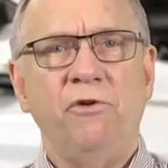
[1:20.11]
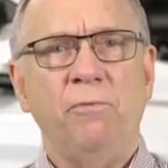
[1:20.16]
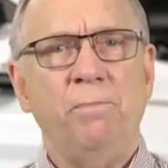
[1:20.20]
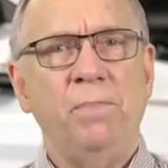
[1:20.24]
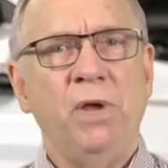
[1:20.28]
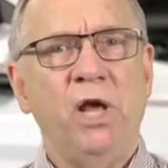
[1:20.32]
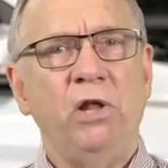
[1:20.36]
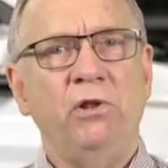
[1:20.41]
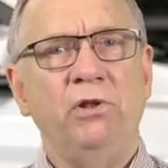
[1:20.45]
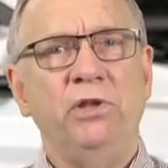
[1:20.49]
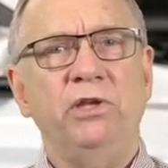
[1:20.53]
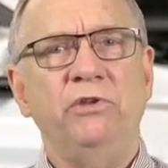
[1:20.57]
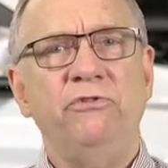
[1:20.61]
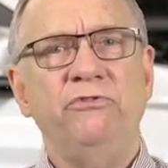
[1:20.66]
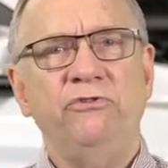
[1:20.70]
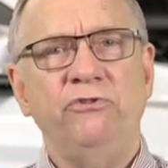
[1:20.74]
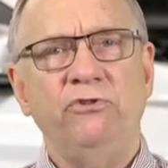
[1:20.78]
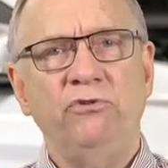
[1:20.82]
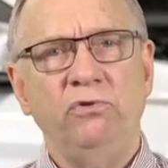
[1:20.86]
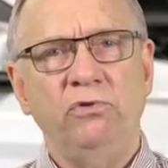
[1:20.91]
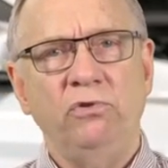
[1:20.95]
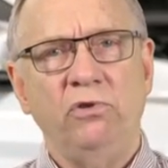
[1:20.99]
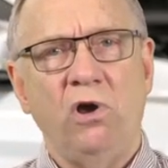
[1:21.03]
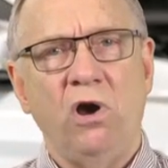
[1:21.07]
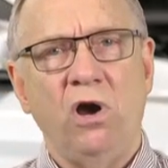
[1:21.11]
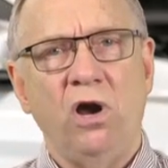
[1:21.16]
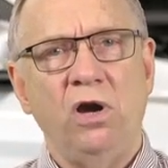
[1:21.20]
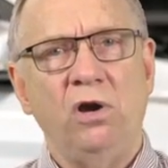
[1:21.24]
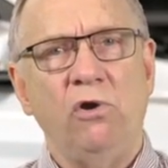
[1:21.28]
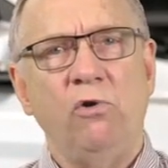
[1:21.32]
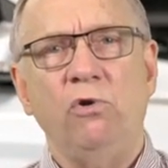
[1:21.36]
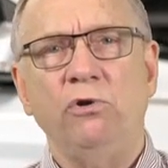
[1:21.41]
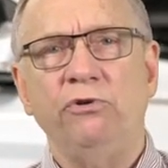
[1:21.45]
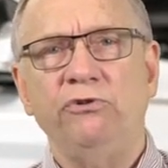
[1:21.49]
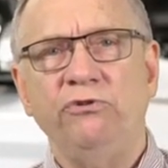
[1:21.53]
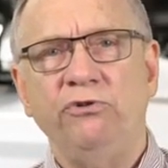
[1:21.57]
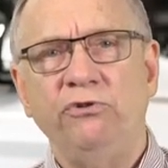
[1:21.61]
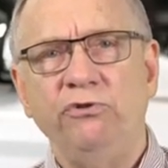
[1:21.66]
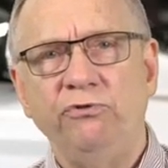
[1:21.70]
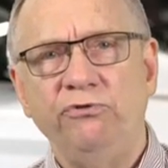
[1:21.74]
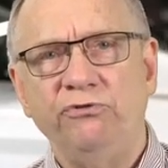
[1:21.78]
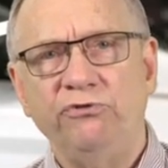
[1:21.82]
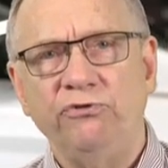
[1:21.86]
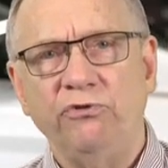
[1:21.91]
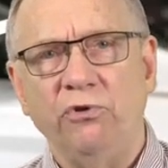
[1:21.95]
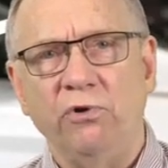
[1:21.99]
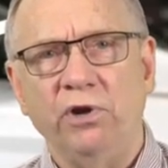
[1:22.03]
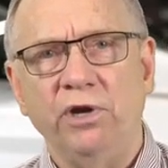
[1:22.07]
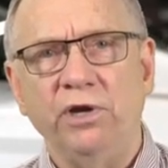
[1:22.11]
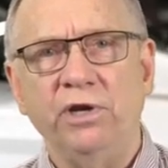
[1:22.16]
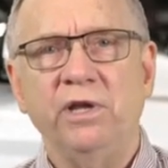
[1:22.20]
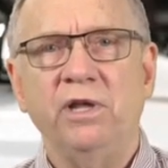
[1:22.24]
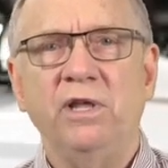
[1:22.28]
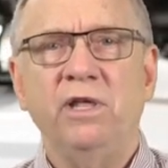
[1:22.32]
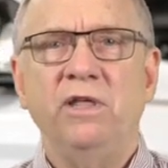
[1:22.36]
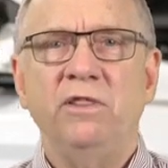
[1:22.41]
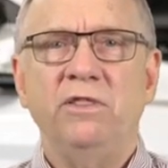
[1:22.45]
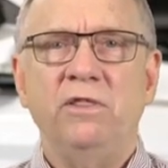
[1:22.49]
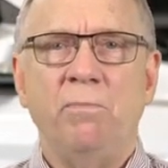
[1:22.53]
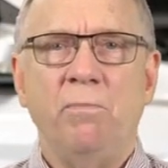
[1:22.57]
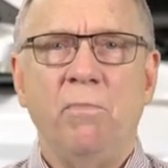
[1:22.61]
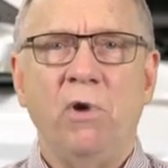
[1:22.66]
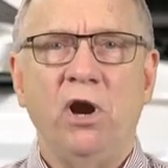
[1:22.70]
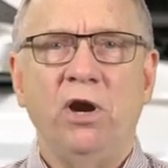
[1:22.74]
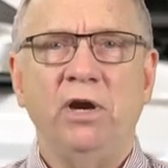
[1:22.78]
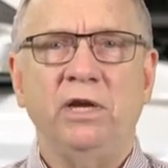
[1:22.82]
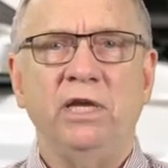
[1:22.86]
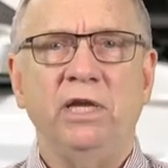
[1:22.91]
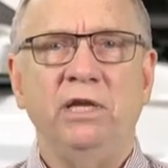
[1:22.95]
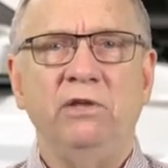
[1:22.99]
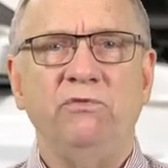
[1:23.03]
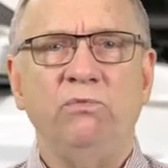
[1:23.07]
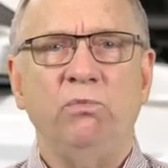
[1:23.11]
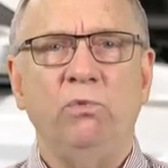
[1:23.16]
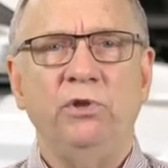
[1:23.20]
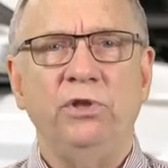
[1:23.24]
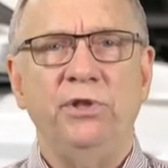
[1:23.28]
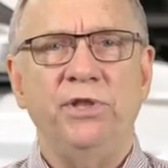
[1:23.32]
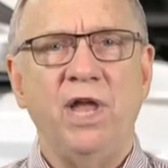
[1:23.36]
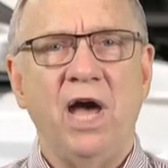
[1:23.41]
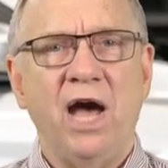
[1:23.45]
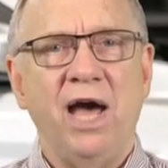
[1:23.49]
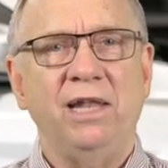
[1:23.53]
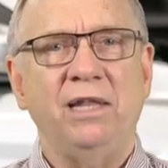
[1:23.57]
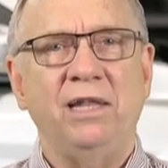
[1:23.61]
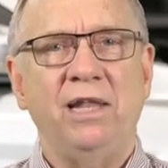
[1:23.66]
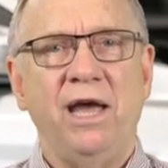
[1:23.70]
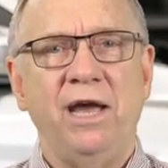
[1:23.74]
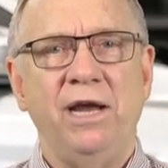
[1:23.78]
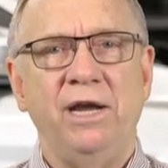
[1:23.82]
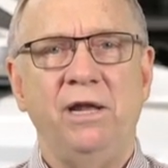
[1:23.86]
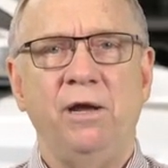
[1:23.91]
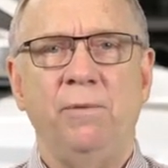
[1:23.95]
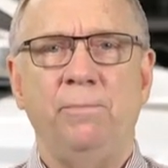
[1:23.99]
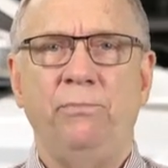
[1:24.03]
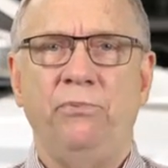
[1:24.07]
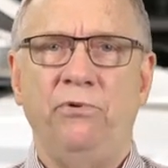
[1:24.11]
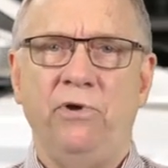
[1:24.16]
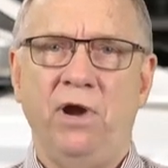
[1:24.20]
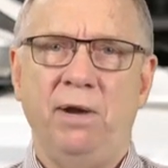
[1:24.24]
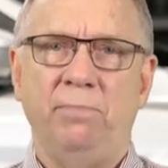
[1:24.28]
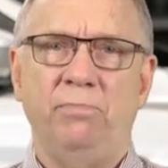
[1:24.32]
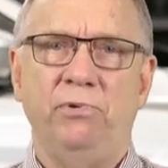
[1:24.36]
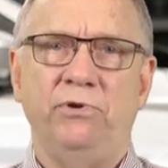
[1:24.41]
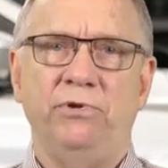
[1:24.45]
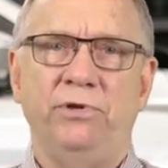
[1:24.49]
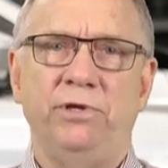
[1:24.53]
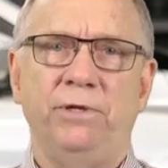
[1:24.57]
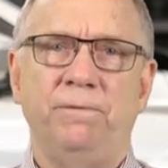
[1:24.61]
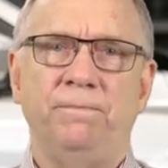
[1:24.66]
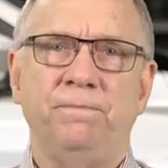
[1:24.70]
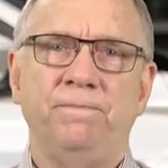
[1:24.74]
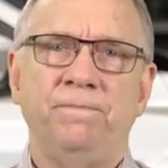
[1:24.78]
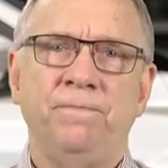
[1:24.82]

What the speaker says: a belt is too long or too short, the markings will not line up properly.